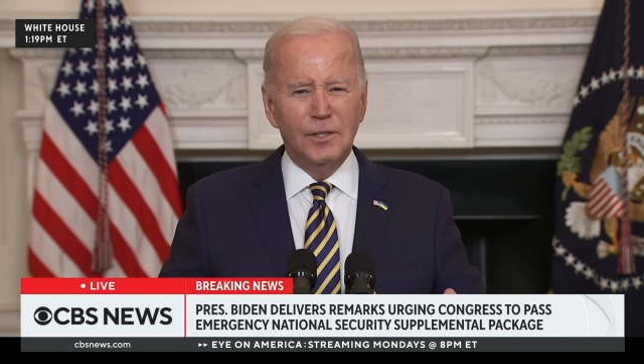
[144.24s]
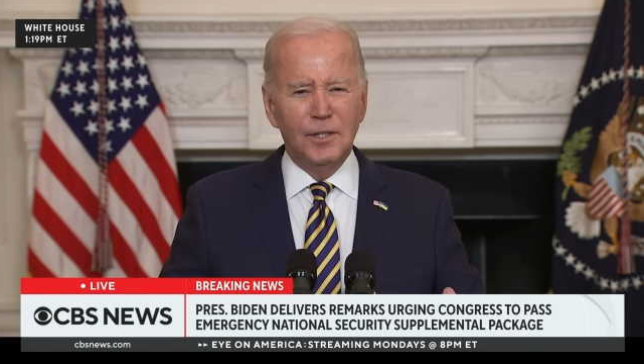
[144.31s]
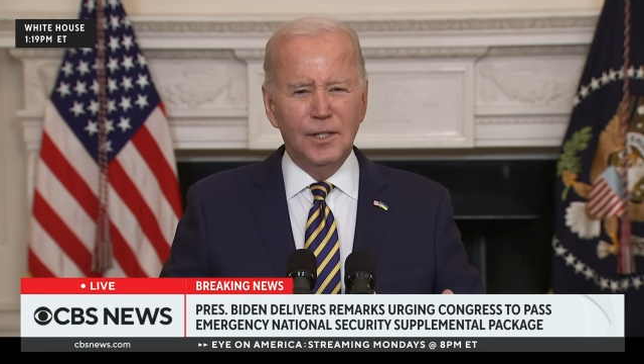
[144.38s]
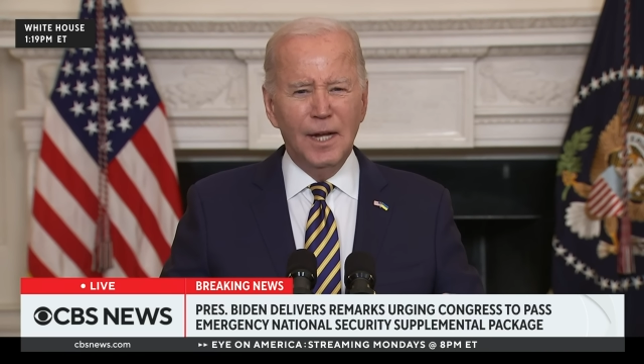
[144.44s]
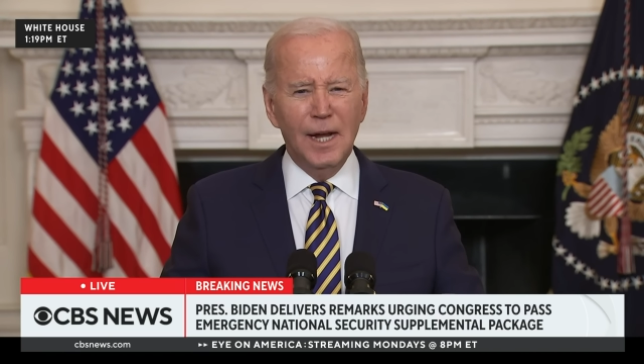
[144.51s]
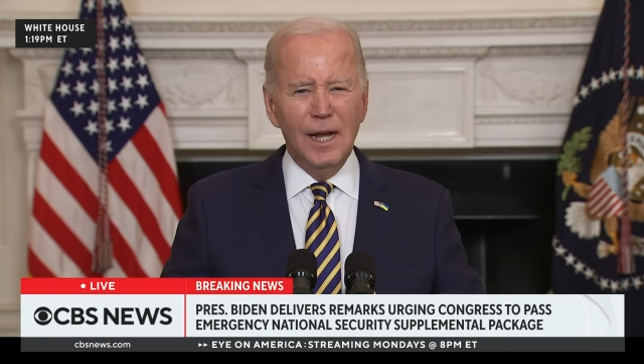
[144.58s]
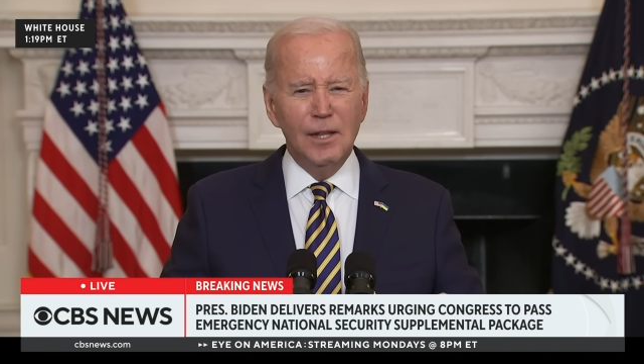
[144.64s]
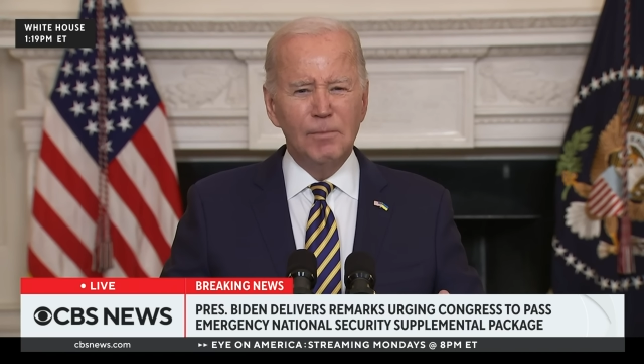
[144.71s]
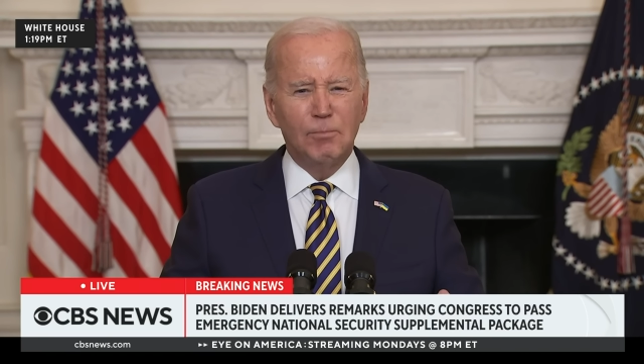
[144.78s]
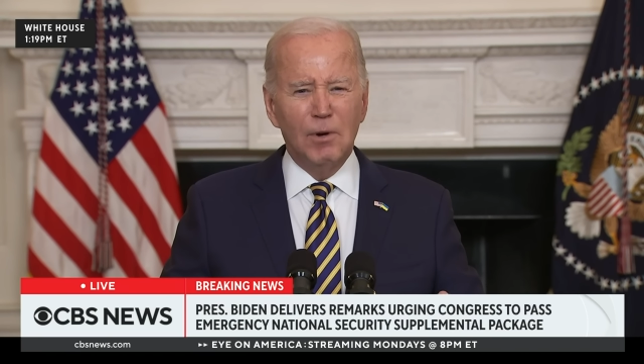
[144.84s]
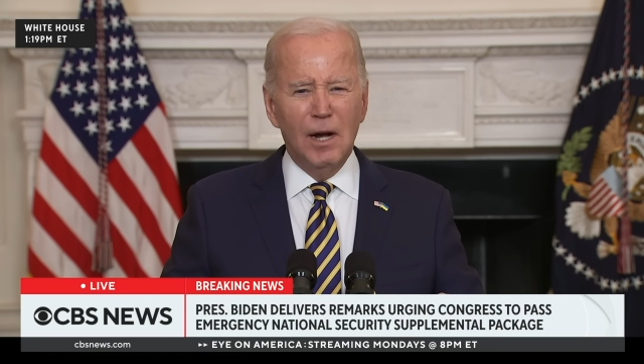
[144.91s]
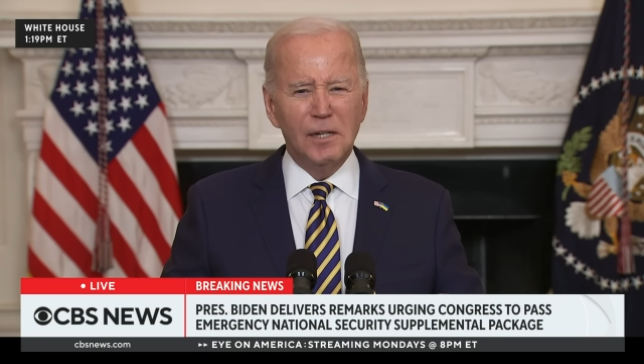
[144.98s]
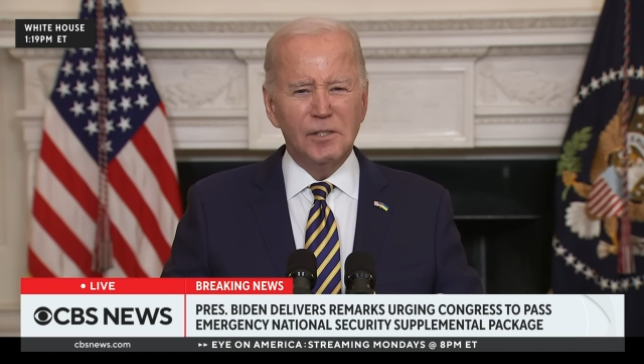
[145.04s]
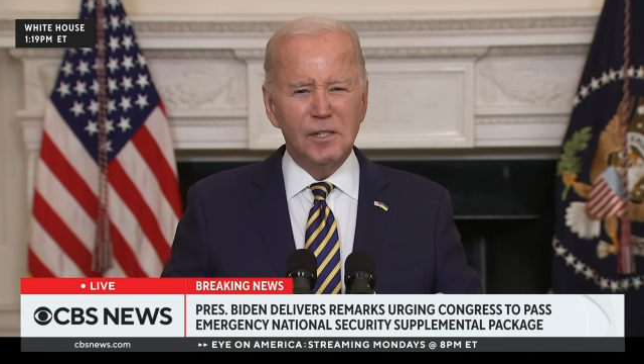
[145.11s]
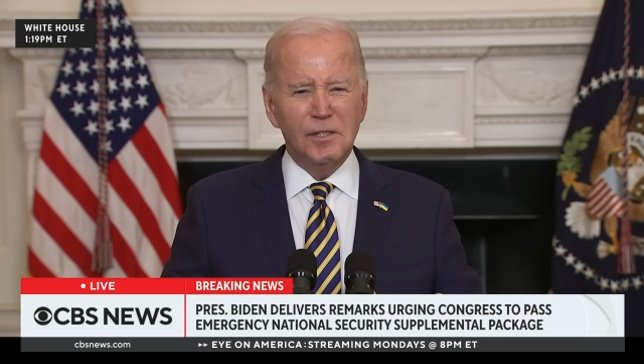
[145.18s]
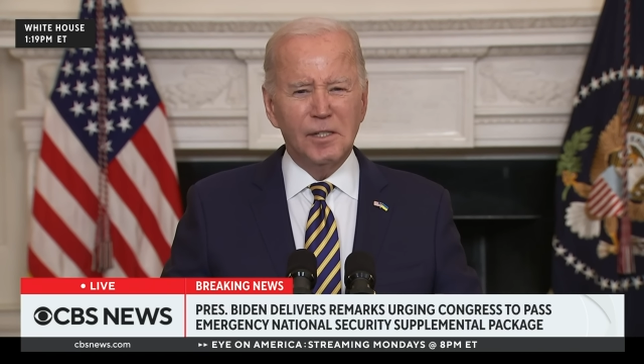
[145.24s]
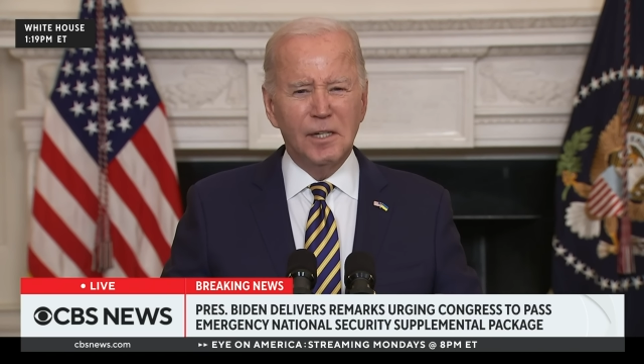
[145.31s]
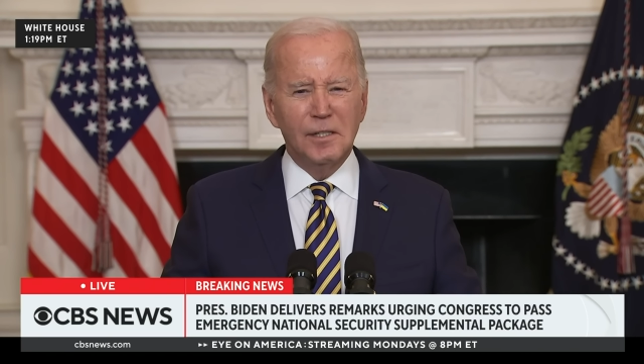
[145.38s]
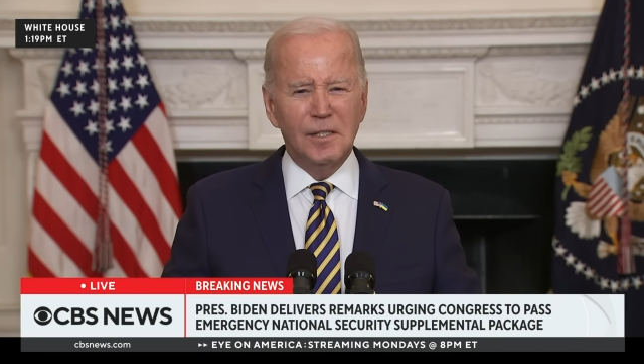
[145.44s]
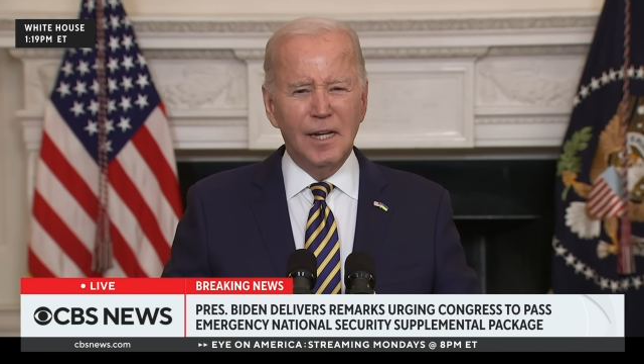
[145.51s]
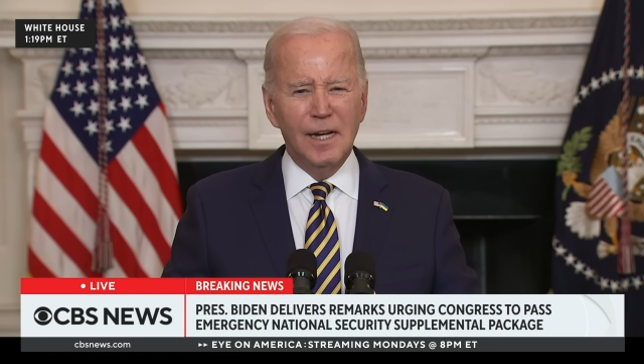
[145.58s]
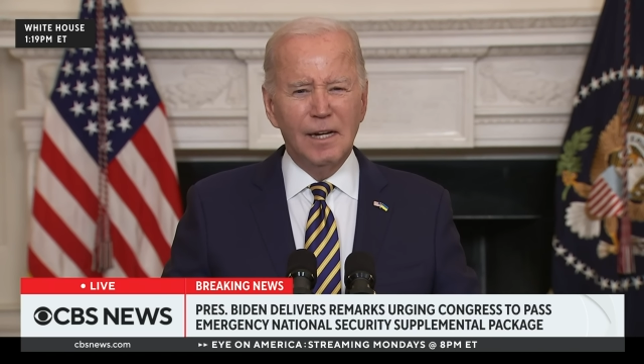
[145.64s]
Today, the process
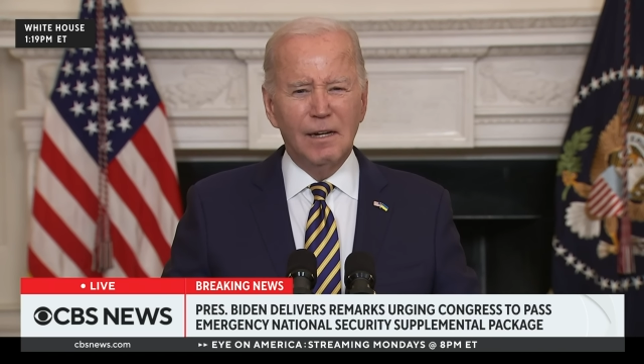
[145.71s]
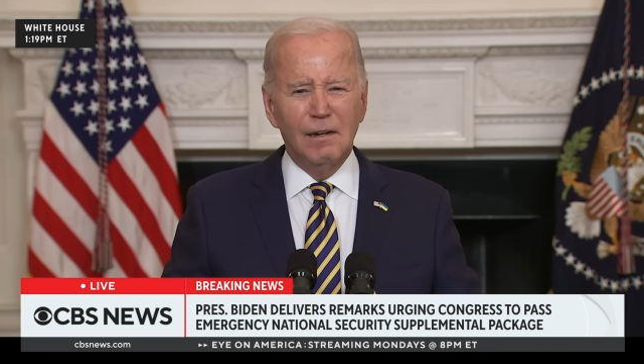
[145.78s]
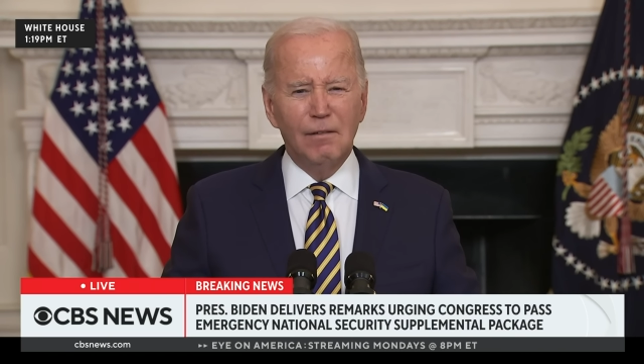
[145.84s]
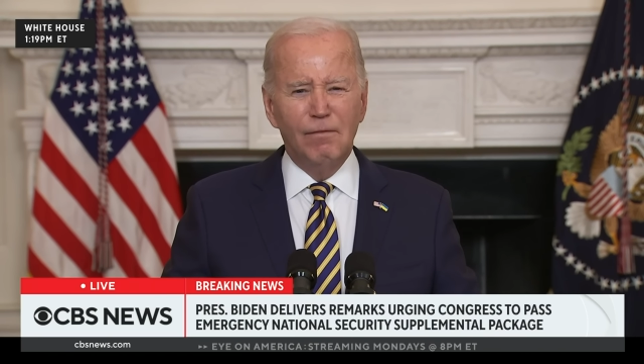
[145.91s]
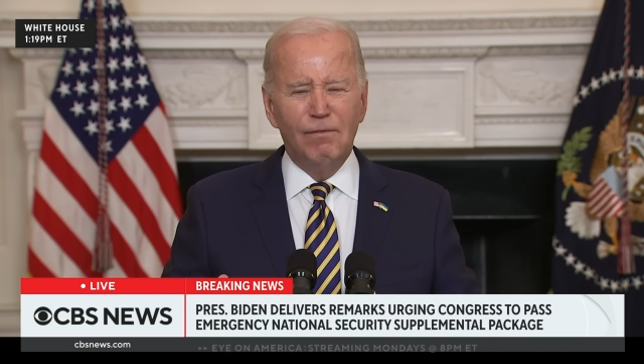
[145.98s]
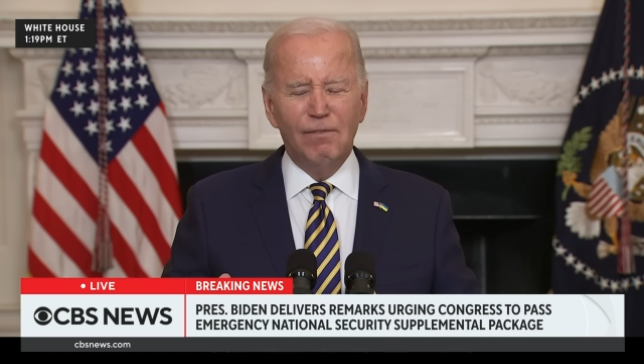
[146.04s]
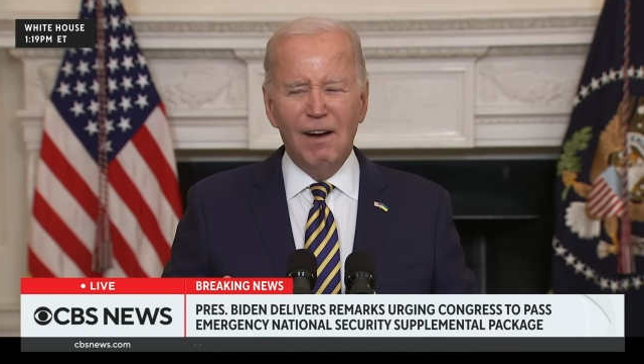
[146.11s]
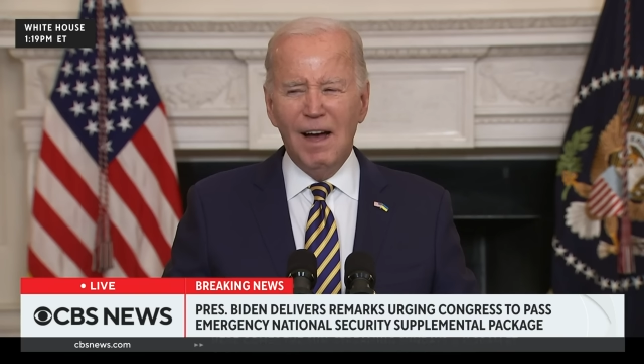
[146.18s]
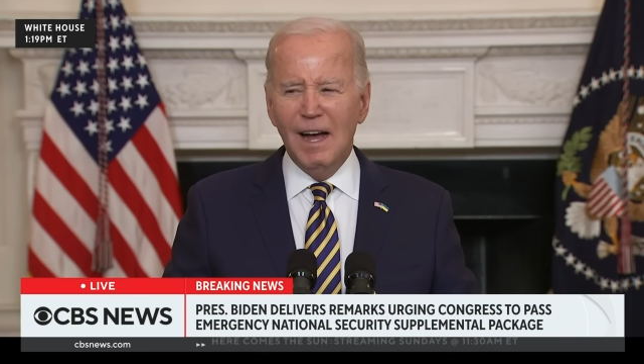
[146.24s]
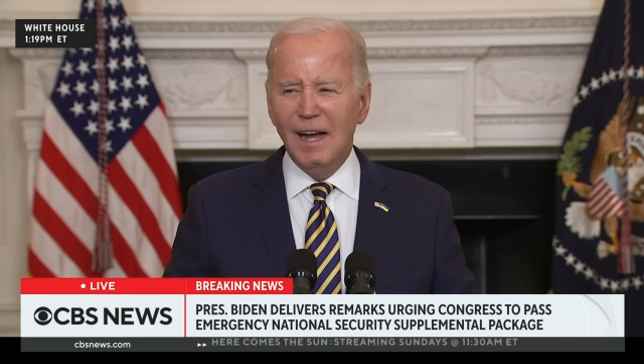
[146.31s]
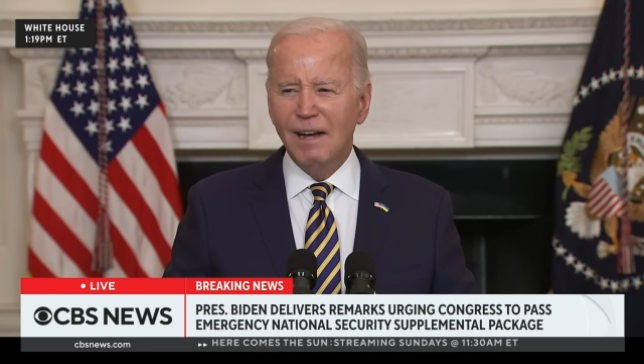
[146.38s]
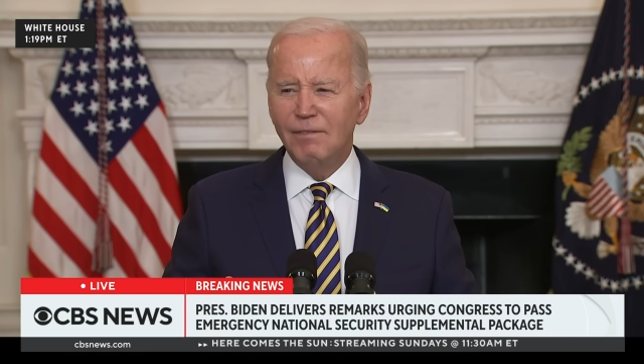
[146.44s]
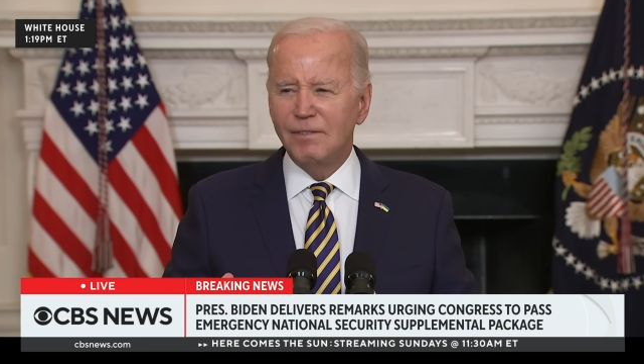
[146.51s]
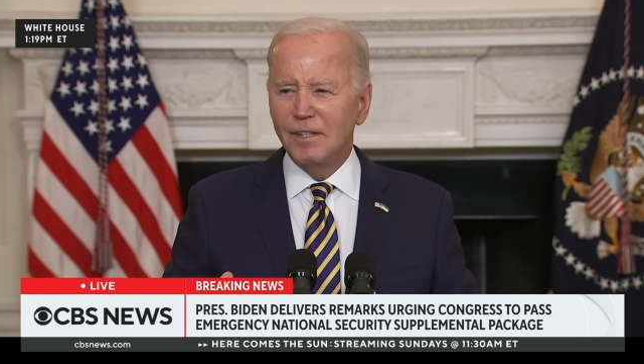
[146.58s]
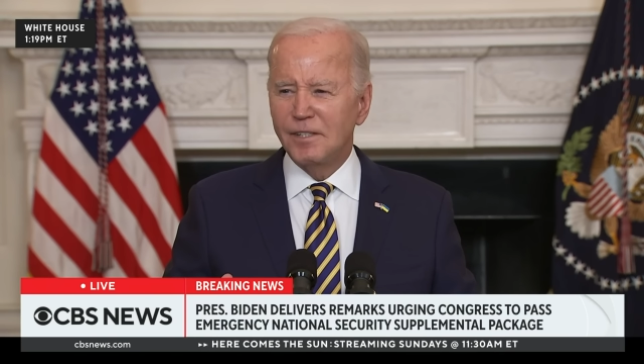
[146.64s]
can take five